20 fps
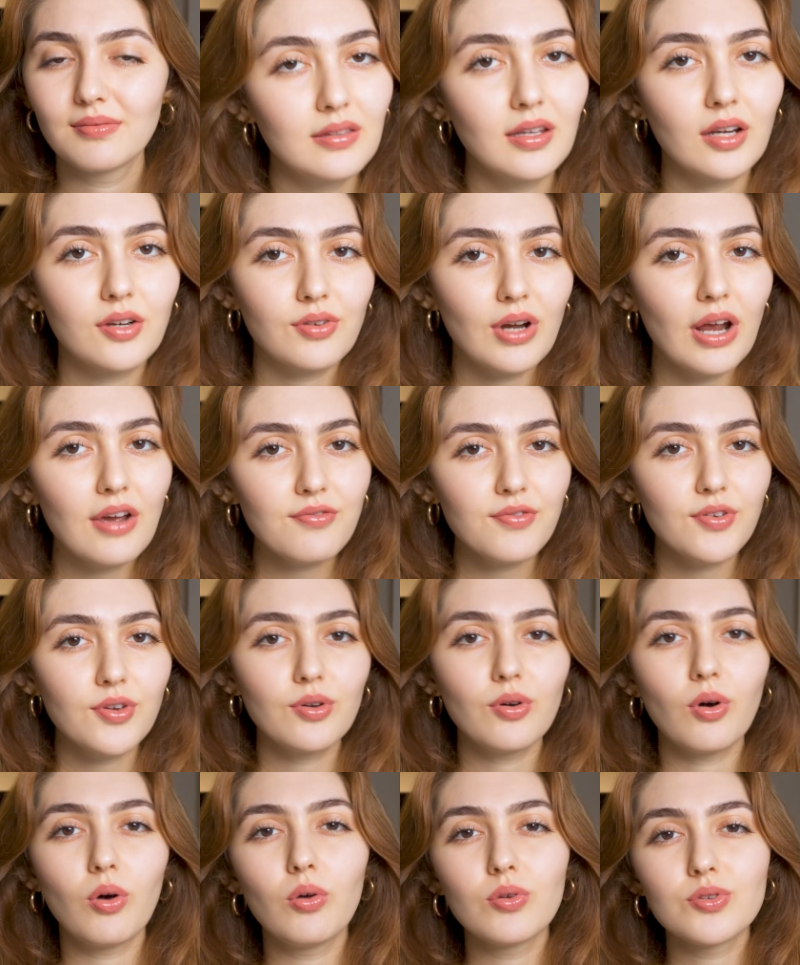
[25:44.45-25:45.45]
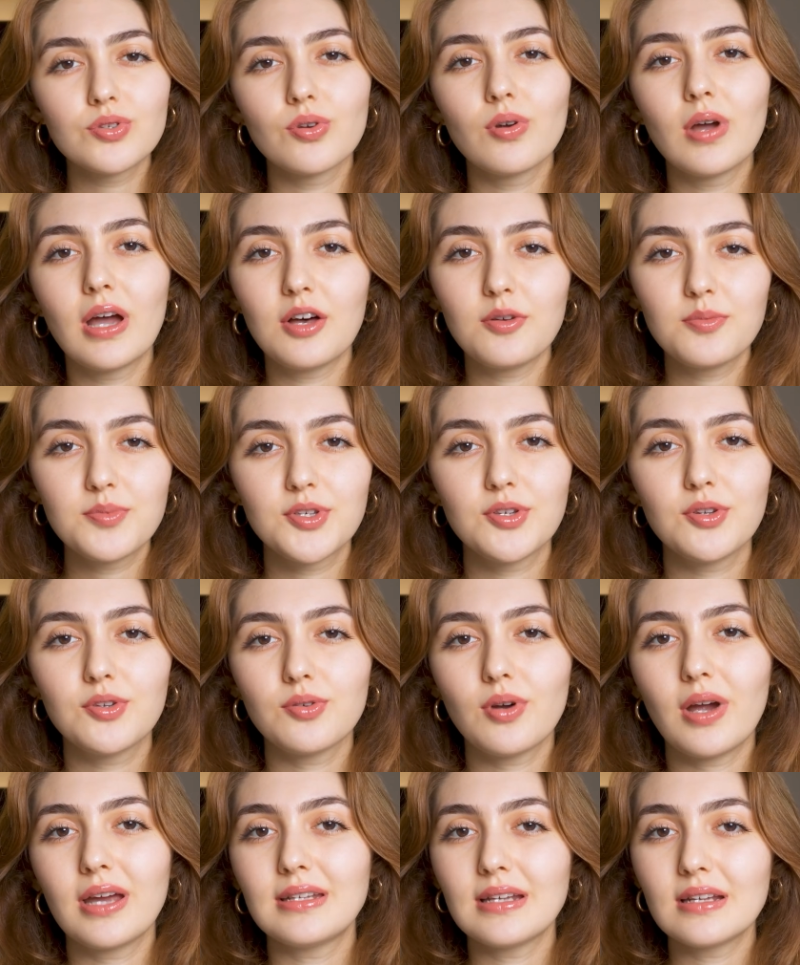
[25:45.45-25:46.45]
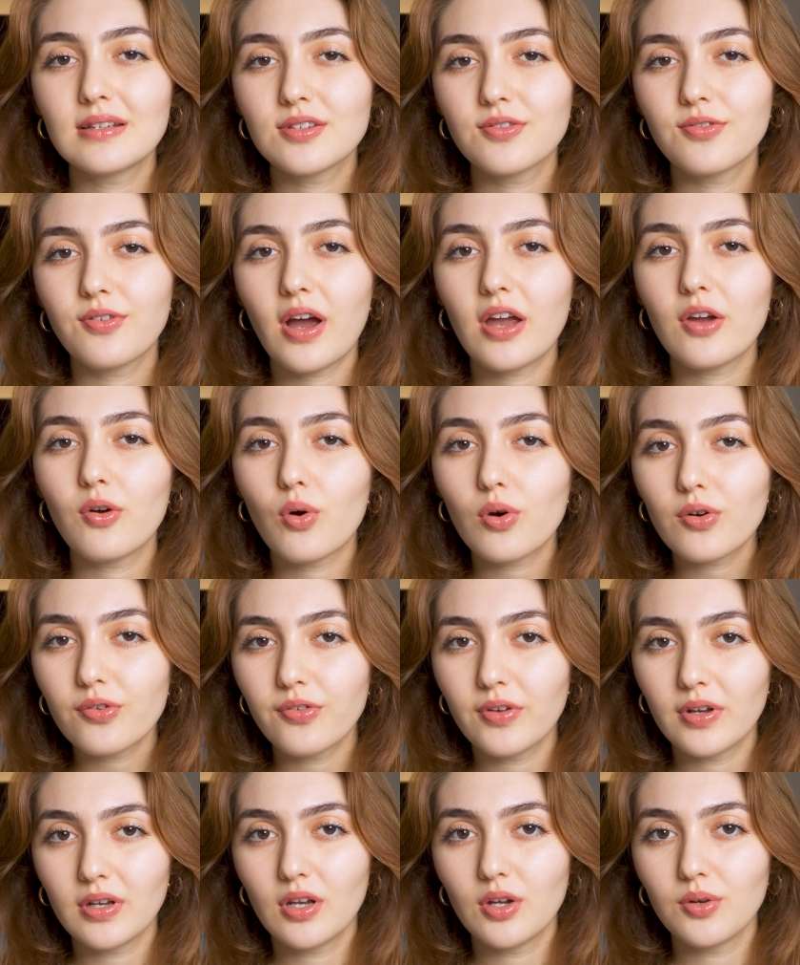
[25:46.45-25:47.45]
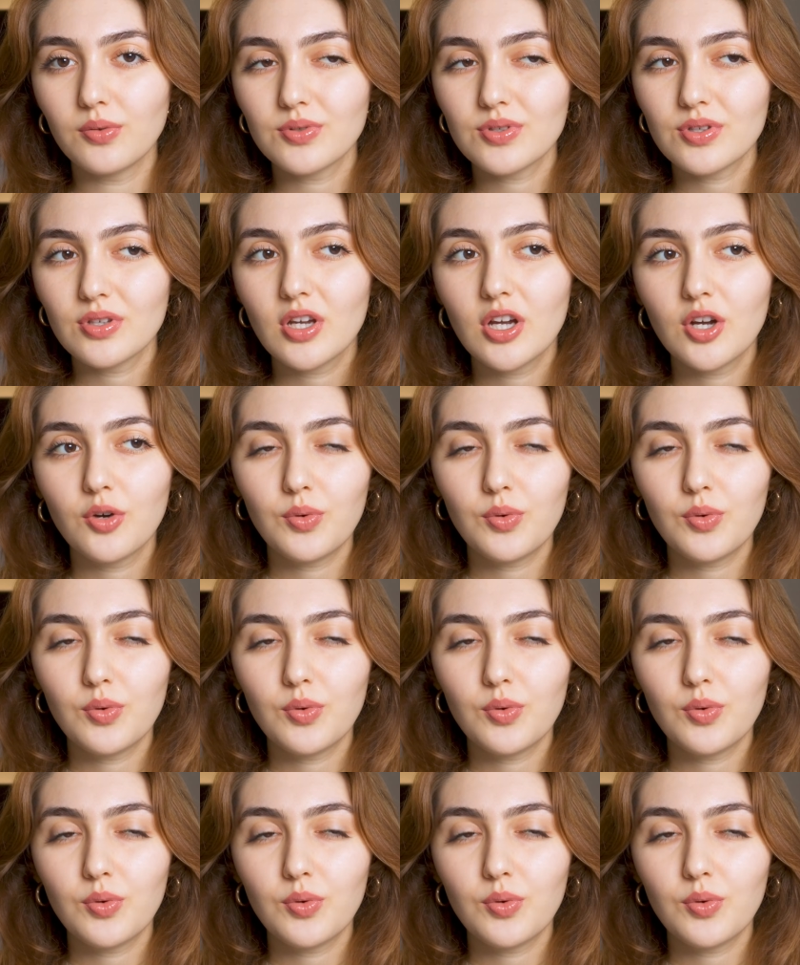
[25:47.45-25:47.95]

The graph view also helps you to identify orphan notes,